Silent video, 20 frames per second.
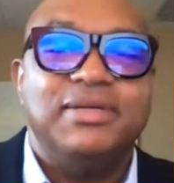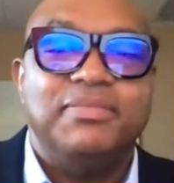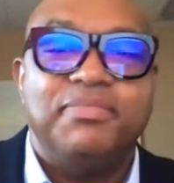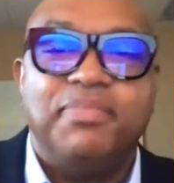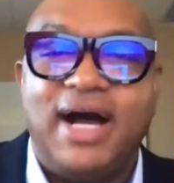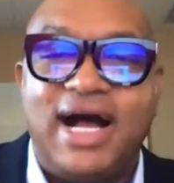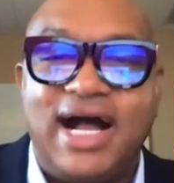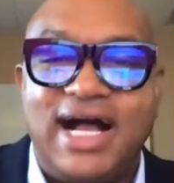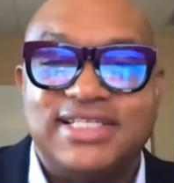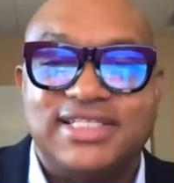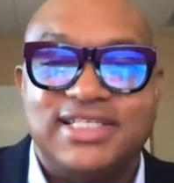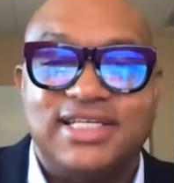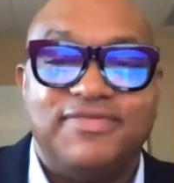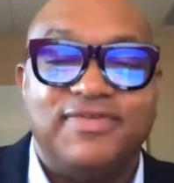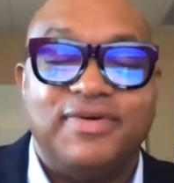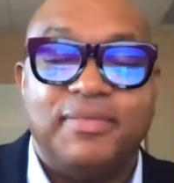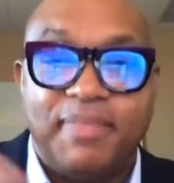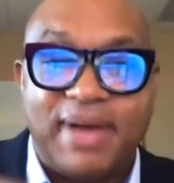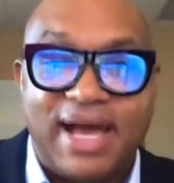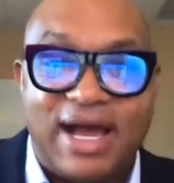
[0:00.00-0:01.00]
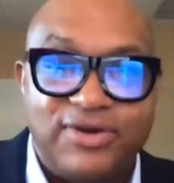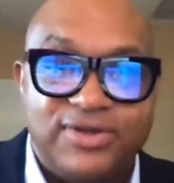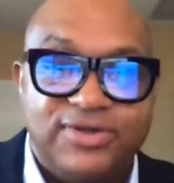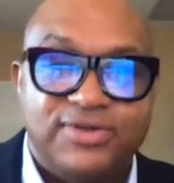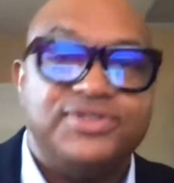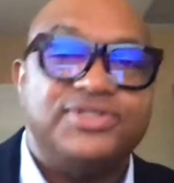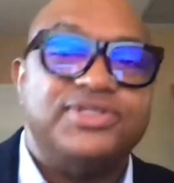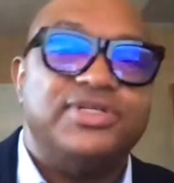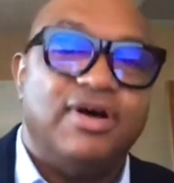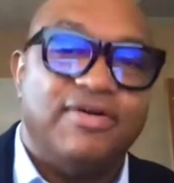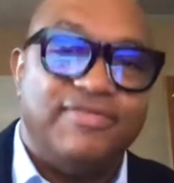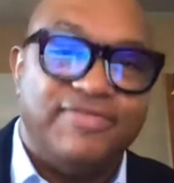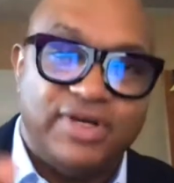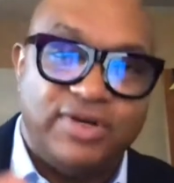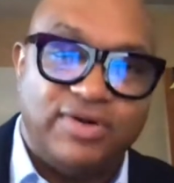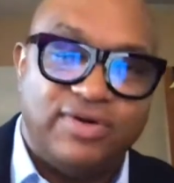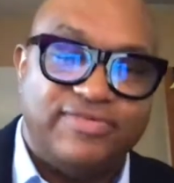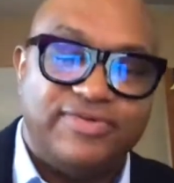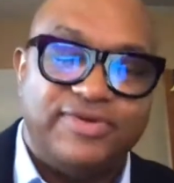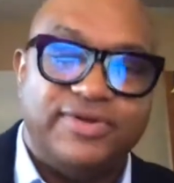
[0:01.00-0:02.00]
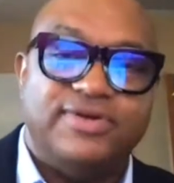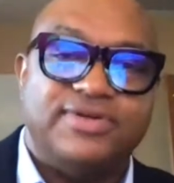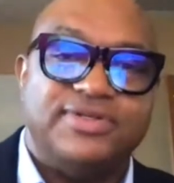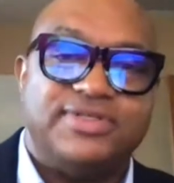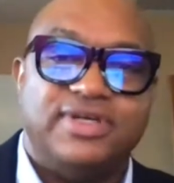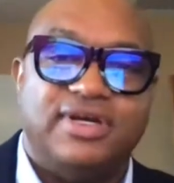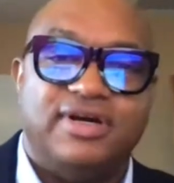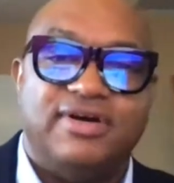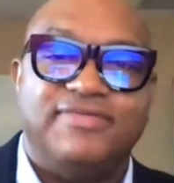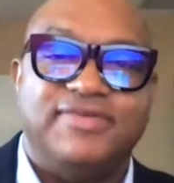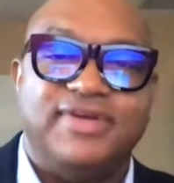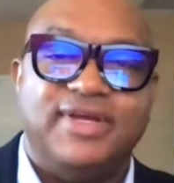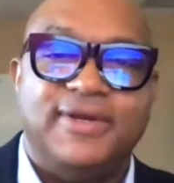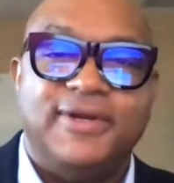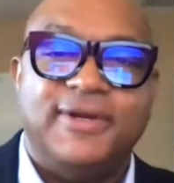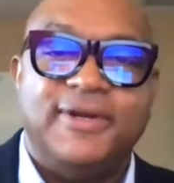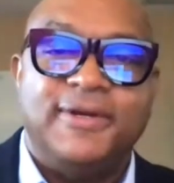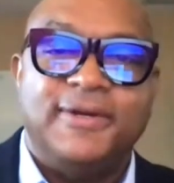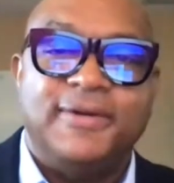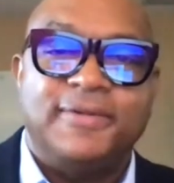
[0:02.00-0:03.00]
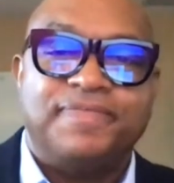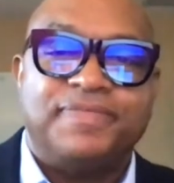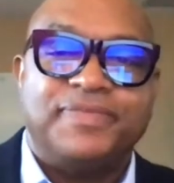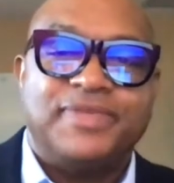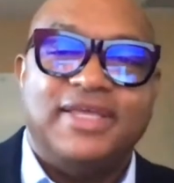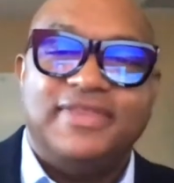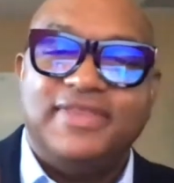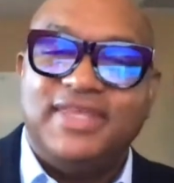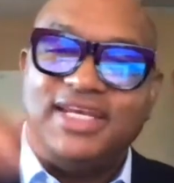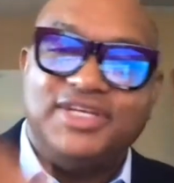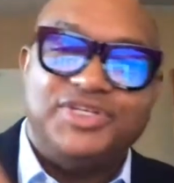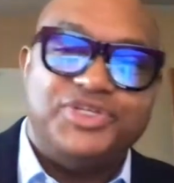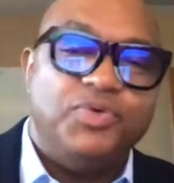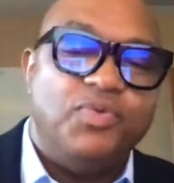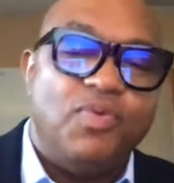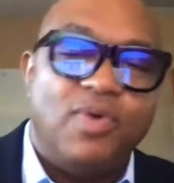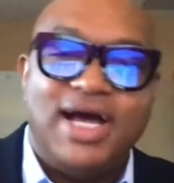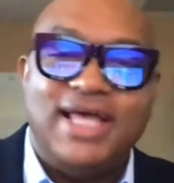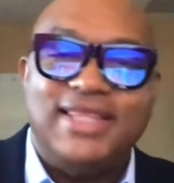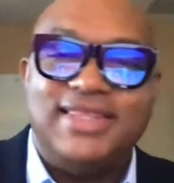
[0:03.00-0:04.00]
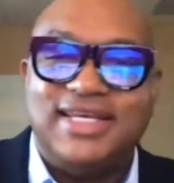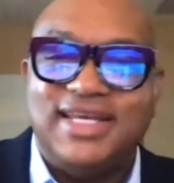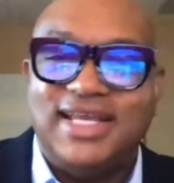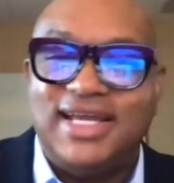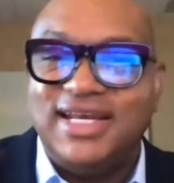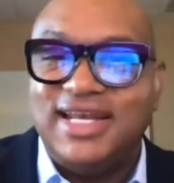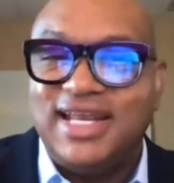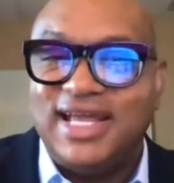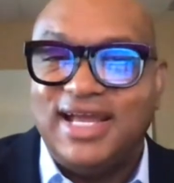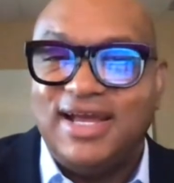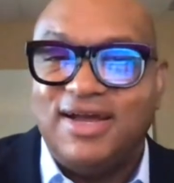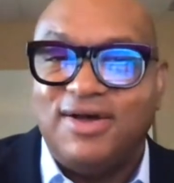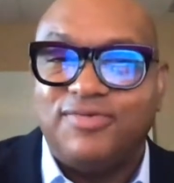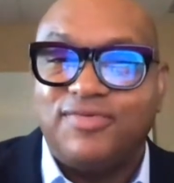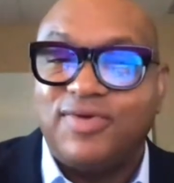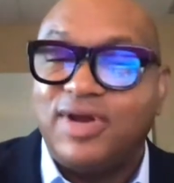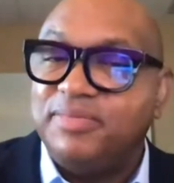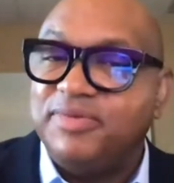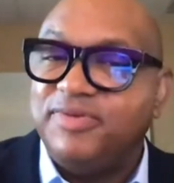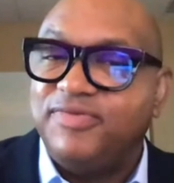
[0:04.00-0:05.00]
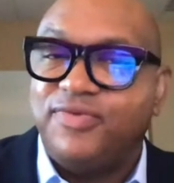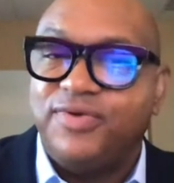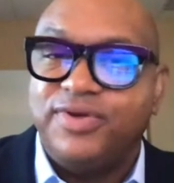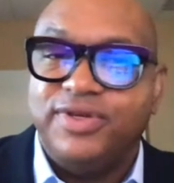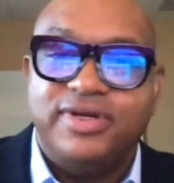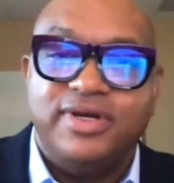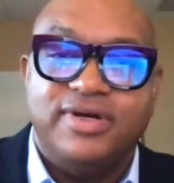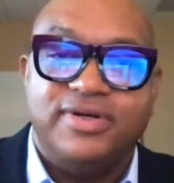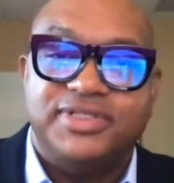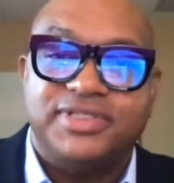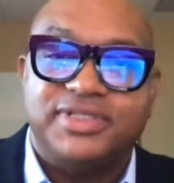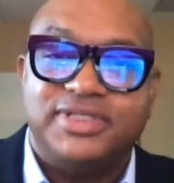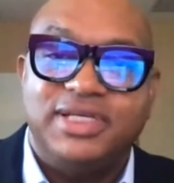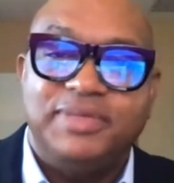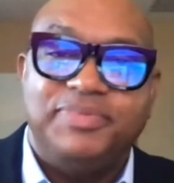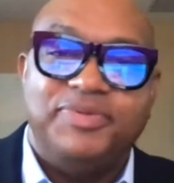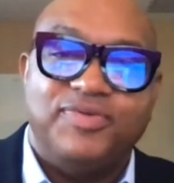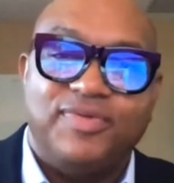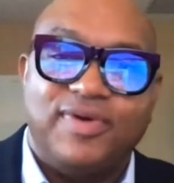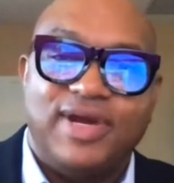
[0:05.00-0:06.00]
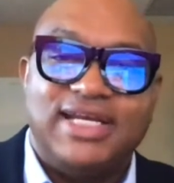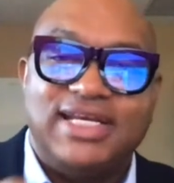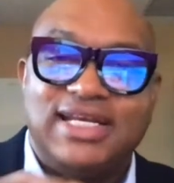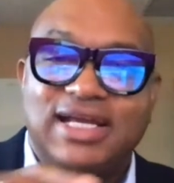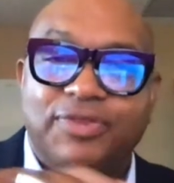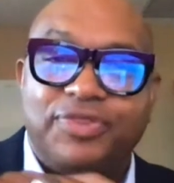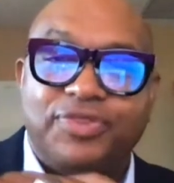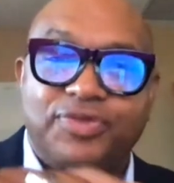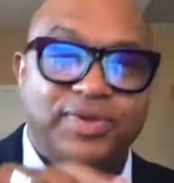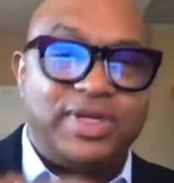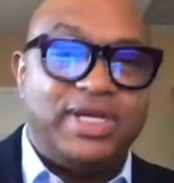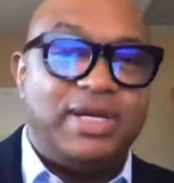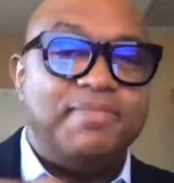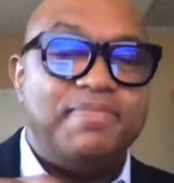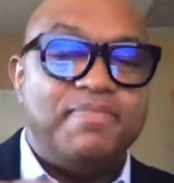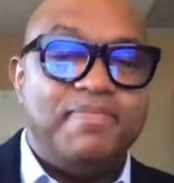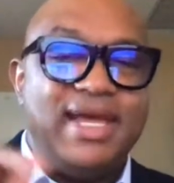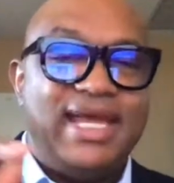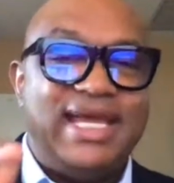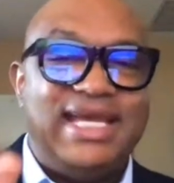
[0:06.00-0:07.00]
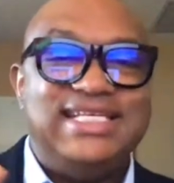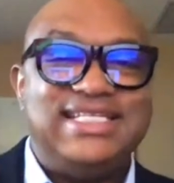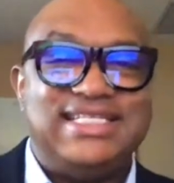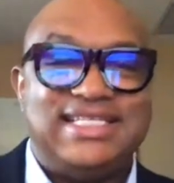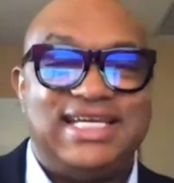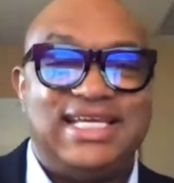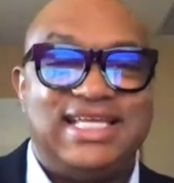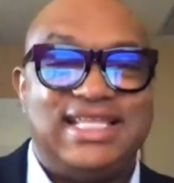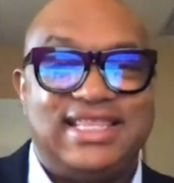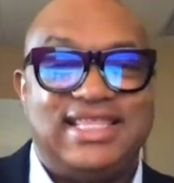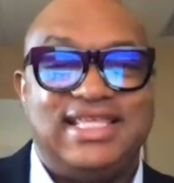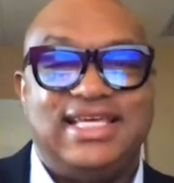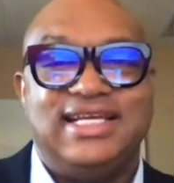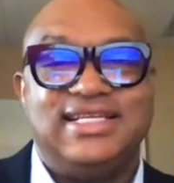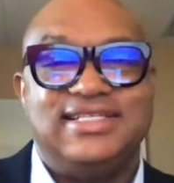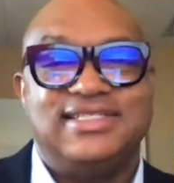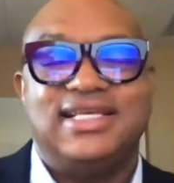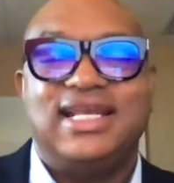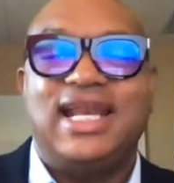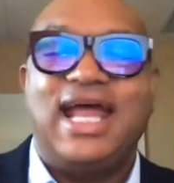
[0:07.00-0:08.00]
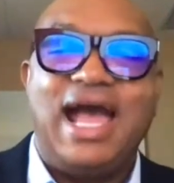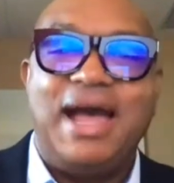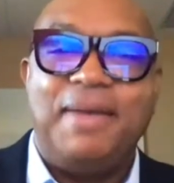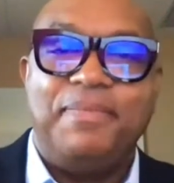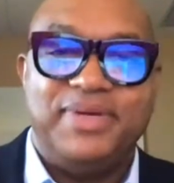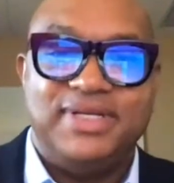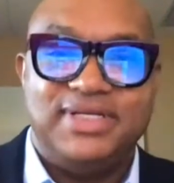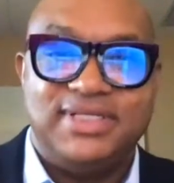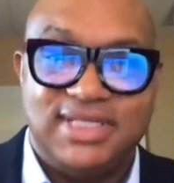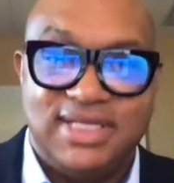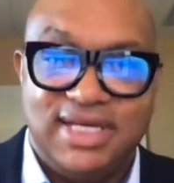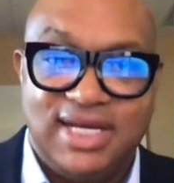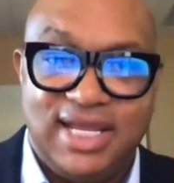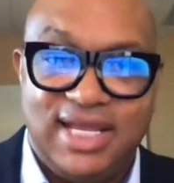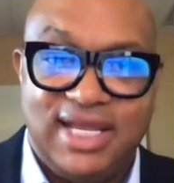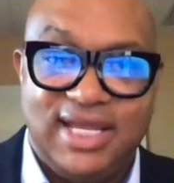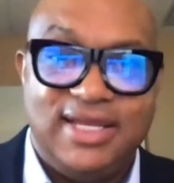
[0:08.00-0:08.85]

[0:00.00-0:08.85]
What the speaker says: positive about yourself and over yourself. And then as you wind the day down, right before you go to sleep, you write down 3 amazing things that happened today,